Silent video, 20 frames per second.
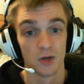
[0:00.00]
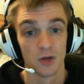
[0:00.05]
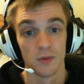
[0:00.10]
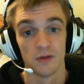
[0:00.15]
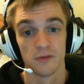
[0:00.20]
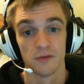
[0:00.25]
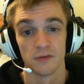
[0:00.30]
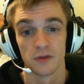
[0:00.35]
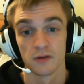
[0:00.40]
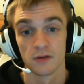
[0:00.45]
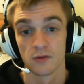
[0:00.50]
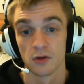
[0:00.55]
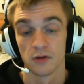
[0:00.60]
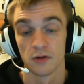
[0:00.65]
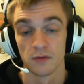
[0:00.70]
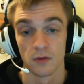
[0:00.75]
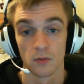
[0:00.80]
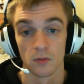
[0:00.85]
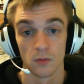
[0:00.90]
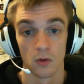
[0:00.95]
if you think I've got
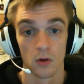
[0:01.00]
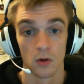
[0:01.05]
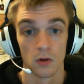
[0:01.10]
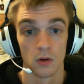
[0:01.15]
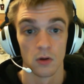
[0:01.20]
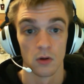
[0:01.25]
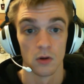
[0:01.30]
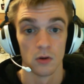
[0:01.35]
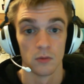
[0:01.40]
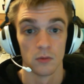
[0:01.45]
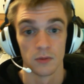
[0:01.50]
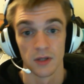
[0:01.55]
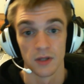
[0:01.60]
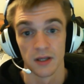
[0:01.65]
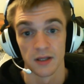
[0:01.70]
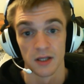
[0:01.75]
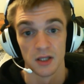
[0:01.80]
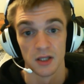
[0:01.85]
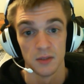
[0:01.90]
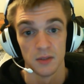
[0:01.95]
anything wrong, or would like
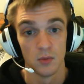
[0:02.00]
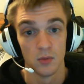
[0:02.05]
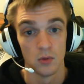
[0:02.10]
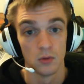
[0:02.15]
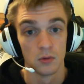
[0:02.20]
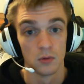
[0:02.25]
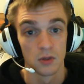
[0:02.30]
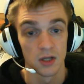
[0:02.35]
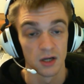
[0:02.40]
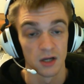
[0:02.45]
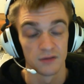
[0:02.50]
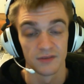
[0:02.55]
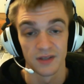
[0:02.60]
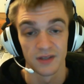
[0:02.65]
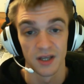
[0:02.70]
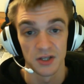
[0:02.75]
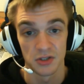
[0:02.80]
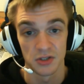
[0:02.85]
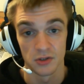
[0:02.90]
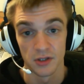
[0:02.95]
any more
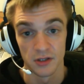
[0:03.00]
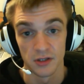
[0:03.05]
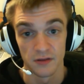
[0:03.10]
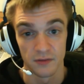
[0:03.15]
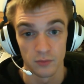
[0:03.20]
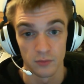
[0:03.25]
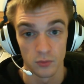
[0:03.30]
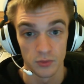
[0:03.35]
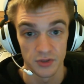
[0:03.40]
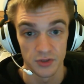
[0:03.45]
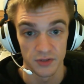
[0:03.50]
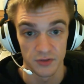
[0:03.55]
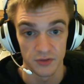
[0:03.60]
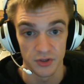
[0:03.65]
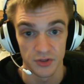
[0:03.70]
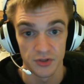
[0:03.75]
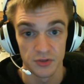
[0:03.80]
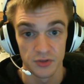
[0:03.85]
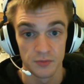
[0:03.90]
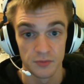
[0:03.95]
clarification on any of the rules I've
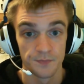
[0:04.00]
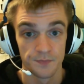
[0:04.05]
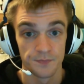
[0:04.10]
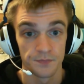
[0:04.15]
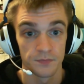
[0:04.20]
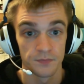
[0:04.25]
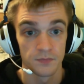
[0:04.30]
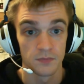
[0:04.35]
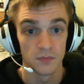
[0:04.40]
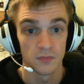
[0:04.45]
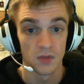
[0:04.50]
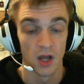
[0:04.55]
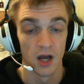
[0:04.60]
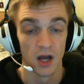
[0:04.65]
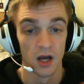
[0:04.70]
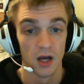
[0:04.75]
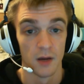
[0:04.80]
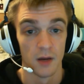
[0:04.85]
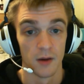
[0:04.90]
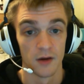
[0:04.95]
just
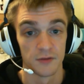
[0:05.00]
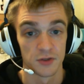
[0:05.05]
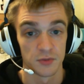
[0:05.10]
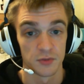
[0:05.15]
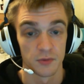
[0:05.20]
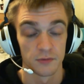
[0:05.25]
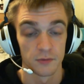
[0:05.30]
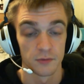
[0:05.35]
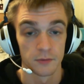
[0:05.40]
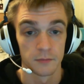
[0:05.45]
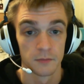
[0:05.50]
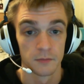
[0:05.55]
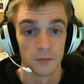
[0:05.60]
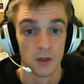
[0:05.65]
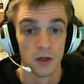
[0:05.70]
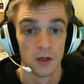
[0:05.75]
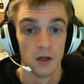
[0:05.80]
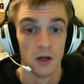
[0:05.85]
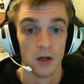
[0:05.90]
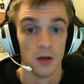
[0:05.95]
went through.
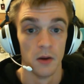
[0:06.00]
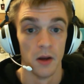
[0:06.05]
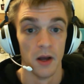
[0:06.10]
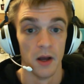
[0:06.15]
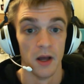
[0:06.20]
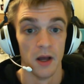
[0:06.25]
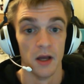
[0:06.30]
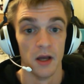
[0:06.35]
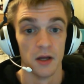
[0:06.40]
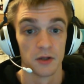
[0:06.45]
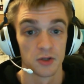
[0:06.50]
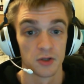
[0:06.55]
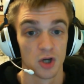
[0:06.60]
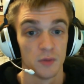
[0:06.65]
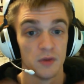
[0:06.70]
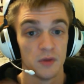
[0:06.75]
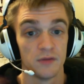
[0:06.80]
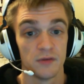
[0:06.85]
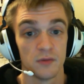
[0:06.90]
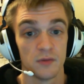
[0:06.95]

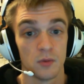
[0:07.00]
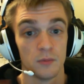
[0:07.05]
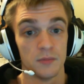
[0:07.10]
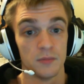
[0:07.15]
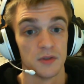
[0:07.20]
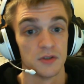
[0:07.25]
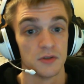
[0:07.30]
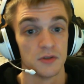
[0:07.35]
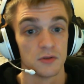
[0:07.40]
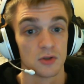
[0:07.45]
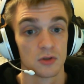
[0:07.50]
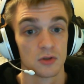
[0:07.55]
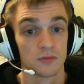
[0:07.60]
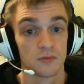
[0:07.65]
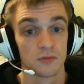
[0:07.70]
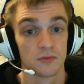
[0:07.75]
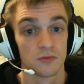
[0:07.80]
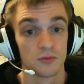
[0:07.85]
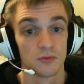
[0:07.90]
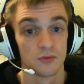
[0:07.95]
Comment if you want me to
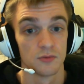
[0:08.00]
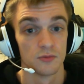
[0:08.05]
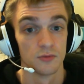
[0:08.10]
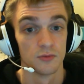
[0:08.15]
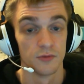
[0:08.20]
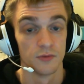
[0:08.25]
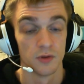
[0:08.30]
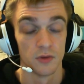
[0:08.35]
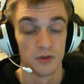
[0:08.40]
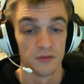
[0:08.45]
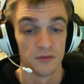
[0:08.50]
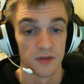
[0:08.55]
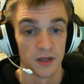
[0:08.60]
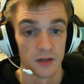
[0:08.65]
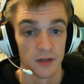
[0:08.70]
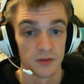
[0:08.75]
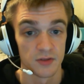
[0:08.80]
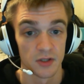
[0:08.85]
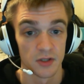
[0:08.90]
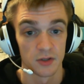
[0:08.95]
review anything
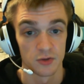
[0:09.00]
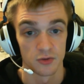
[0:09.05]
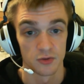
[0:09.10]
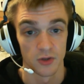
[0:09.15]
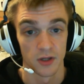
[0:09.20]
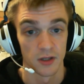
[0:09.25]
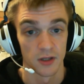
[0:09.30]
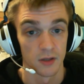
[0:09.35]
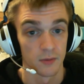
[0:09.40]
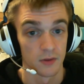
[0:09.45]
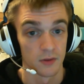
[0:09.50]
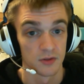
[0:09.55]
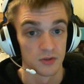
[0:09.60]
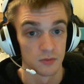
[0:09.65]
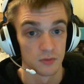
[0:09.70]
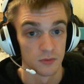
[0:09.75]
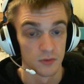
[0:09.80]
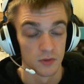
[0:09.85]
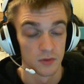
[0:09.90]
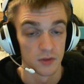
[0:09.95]
else. I'll try and get around to
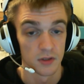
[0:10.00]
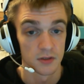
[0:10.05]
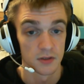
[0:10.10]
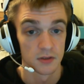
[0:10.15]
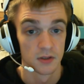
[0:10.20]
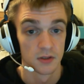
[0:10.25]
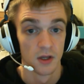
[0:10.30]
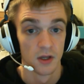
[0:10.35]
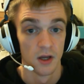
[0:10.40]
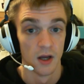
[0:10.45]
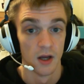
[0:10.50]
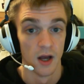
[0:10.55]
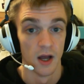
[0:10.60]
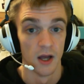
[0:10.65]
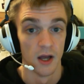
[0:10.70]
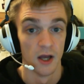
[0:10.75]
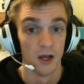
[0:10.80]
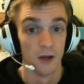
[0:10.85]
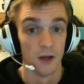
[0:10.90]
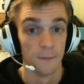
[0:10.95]
reviewing it.
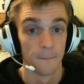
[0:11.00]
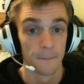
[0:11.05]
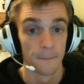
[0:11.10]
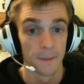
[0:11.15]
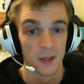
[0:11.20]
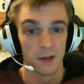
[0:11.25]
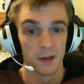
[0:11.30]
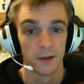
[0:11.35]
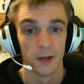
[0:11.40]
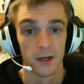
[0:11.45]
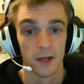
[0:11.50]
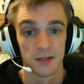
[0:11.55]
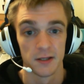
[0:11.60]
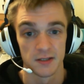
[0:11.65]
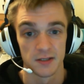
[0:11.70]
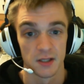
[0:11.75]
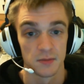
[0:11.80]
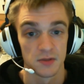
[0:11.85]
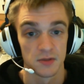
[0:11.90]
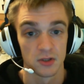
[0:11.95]
As I
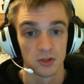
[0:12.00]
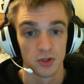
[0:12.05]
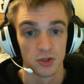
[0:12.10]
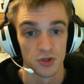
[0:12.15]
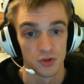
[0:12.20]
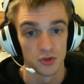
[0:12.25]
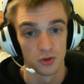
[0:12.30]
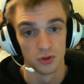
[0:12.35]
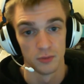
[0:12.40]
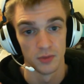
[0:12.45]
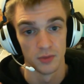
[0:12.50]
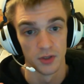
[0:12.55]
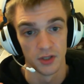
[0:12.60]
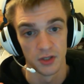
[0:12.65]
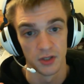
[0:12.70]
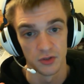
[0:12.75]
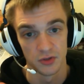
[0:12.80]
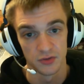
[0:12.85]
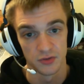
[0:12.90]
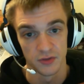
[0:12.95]
say, I'm still unsure on the Blood
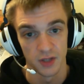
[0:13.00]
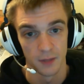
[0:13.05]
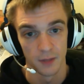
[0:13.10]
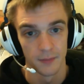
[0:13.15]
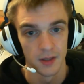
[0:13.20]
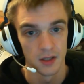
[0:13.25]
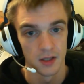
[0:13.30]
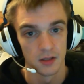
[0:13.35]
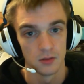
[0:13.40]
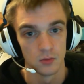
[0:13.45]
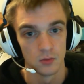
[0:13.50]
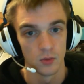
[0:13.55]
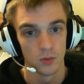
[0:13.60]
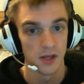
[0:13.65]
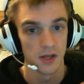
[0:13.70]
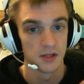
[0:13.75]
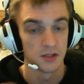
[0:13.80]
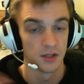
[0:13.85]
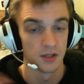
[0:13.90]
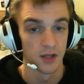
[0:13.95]
Angels thing. I may wait
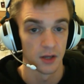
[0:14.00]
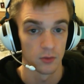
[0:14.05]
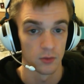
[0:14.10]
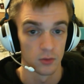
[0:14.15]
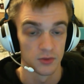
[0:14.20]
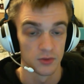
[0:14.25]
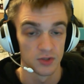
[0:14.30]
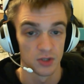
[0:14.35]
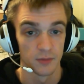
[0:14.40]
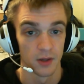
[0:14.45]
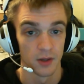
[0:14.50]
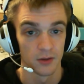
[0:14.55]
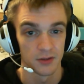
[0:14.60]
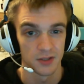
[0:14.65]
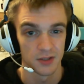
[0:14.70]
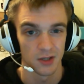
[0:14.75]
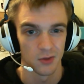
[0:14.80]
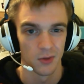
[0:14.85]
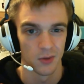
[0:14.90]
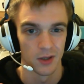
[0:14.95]
until Necrons come out, because I
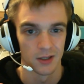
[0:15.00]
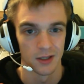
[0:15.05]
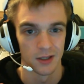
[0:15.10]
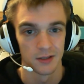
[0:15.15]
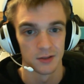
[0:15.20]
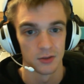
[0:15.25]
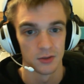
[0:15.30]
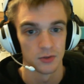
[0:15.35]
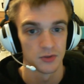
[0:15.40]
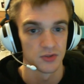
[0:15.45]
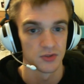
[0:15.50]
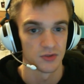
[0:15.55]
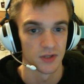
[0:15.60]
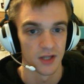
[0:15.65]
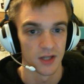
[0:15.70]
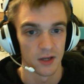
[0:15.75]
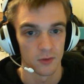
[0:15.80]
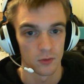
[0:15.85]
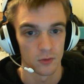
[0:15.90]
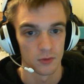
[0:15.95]
quite like the looks of the
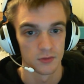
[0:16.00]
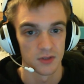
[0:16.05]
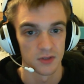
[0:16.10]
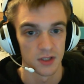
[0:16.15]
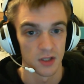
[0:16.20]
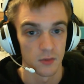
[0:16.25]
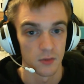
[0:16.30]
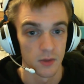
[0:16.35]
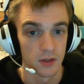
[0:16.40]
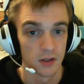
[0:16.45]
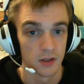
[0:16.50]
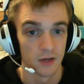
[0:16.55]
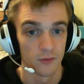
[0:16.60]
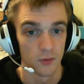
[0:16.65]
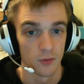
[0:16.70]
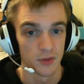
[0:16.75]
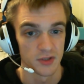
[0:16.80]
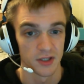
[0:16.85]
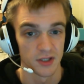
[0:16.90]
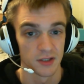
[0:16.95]
Necrons anyway. I've
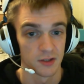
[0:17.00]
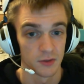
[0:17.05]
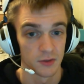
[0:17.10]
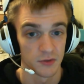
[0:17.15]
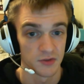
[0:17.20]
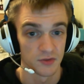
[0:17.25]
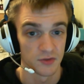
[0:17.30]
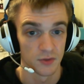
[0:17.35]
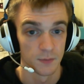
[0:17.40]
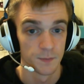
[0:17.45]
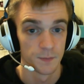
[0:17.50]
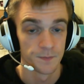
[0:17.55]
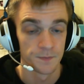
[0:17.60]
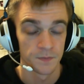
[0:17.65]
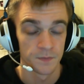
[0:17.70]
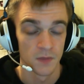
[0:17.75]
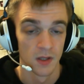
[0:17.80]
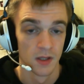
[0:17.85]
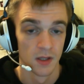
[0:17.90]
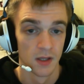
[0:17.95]
always liked the looks of them.
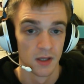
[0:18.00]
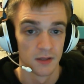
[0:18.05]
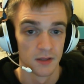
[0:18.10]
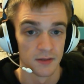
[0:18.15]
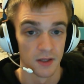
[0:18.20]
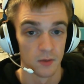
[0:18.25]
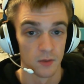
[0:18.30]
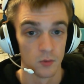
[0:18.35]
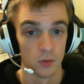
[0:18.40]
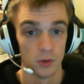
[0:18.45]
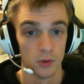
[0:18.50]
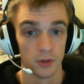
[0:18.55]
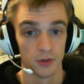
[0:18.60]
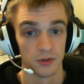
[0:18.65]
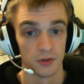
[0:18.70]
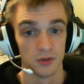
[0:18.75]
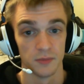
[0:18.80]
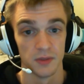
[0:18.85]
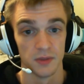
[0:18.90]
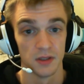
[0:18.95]
They were going
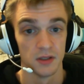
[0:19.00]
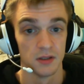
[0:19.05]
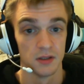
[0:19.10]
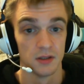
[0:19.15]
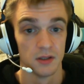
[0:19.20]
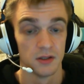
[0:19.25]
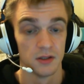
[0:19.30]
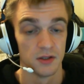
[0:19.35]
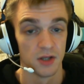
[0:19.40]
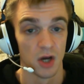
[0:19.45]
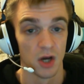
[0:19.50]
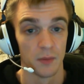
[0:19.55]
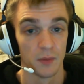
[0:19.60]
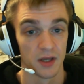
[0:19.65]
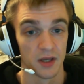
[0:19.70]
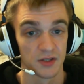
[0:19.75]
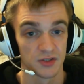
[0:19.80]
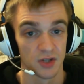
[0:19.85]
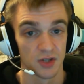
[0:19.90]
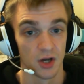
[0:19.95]
to be the army I
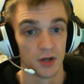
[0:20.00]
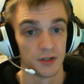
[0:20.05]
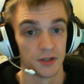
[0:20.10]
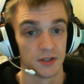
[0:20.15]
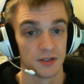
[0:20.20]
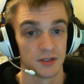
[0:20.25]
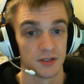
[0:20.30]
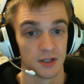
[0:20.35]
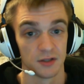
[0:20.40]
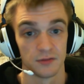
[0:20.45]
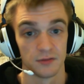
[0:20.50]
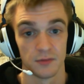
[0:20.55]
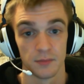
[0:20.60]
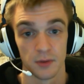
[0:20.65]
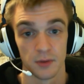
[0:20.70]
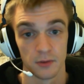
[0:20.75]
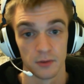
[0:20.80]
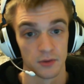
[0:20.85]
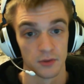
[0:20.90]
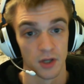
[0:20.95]
started instead of
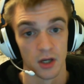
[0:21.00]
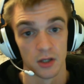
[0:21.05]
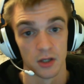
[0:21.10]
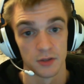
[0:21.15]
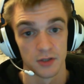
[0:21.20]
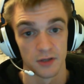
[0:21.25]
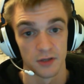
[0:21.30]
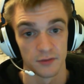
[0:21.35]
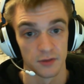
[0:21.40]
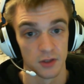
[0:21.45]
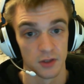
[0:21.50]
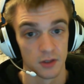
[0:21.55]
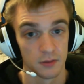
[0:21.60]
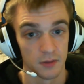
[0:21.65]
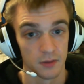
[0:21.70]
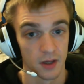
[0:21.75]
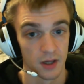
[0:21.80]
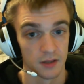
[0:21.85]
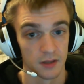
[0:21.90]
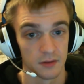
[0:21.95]
Imperial Guard after
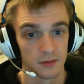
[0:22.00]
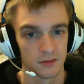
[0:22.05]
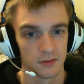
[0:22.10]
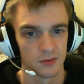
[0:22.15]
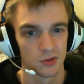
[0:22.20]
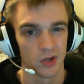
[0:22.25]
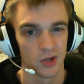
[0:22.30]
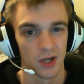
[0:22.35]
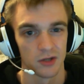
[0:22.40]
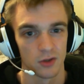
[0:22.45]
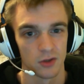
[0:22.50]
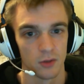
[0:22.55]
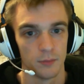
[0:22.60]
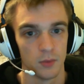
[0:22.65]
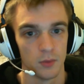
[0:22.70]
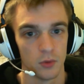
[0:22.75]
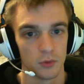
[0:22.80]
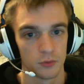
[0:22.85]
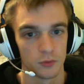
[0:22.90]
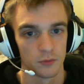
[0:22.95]
I kind of got
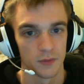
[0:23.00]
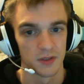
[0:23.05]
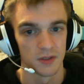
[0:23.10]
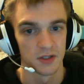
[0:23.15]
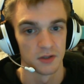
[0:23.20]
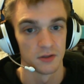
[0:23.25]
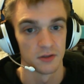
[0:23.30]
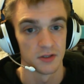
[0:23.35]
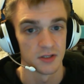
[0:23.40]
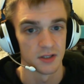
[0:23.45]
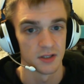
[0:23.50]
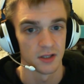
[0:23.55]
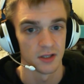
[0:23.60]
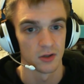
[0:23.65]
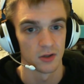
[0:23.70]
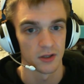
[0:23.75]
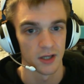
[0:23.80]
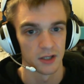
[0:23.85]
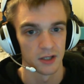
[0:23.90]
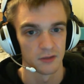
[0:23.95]
bored with my Tyranids and they got
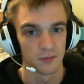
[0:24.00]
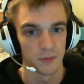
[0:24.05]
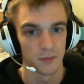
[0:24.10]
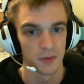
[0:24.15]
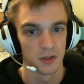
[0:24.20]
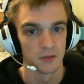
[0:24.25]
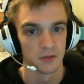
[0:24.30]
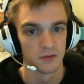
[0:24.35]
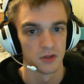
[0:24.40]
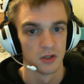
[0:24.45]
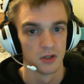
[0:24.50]
kind of a bit of